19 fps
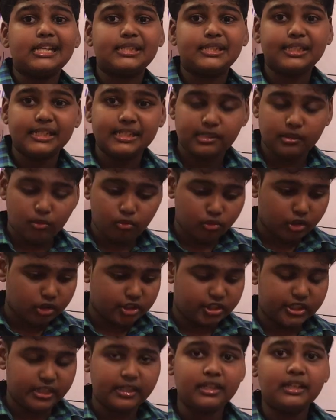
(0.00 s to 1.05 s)
its
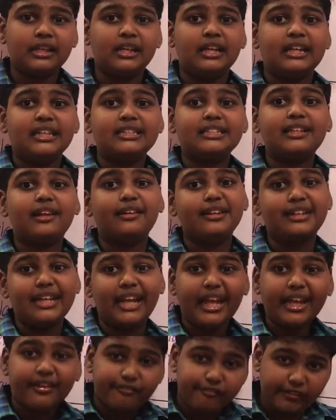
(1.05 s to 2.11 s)
origin in the
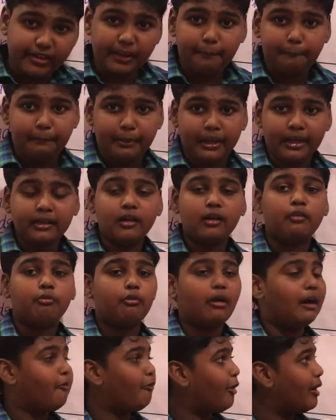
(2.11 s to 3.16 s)
Lake Winnipeg,
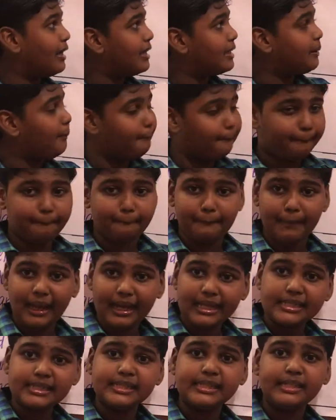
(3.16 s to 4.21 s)
while the
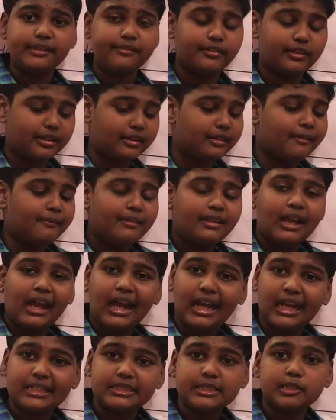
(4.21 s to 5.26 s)
Mackenzie River
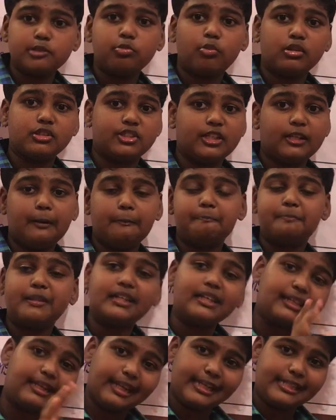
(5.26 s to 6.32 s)
has its origin in the
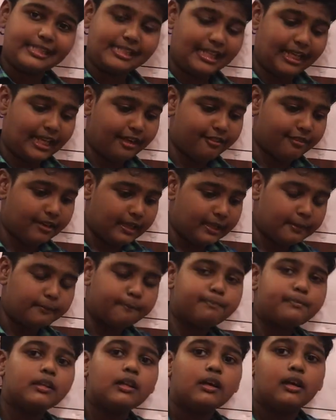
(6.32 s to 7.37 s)
Great Slave Lake.
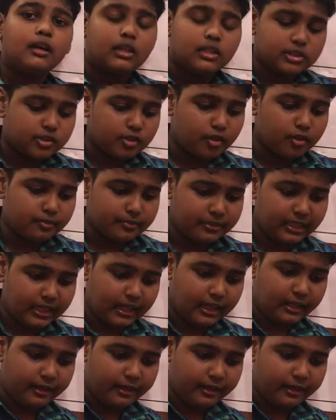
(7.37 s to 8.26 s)
So the